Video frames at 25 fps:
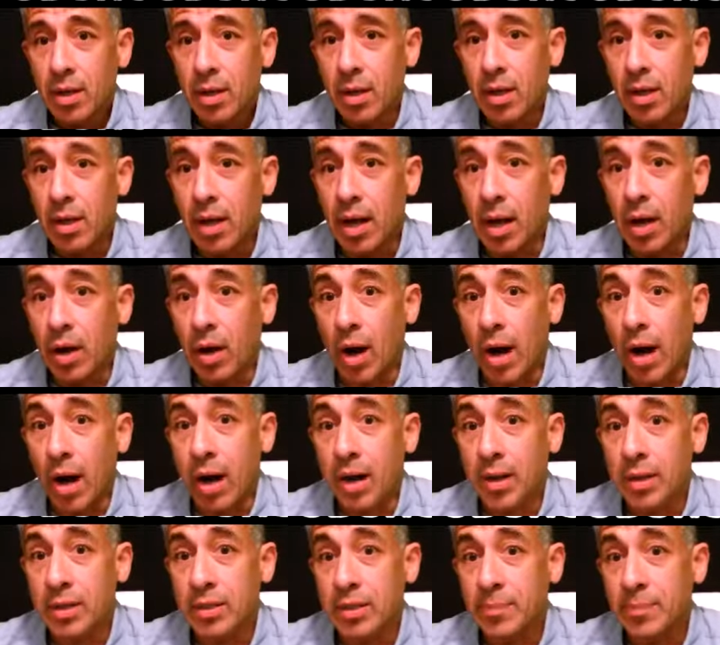you know,
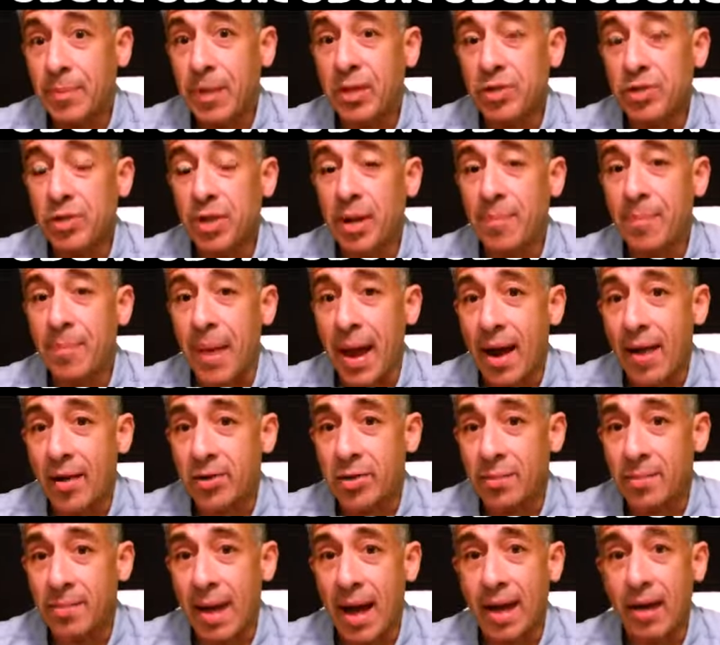uh, speak to their
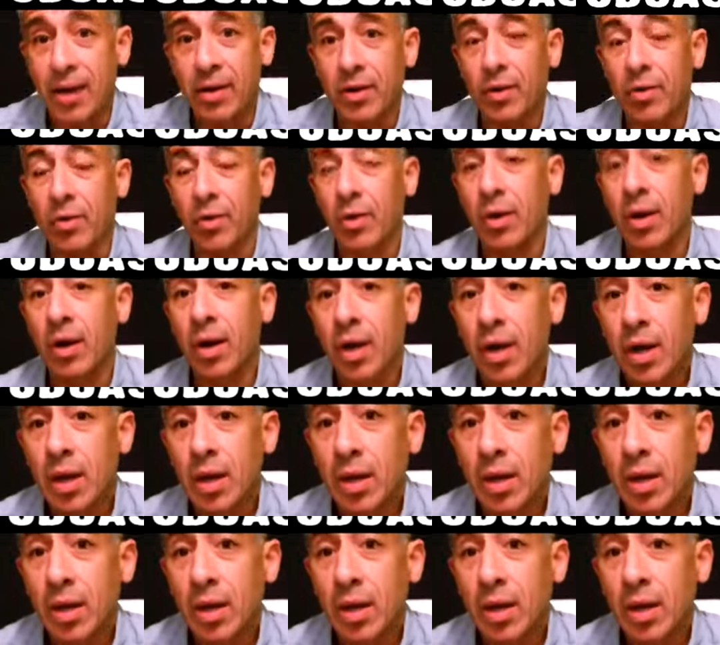parents about it or,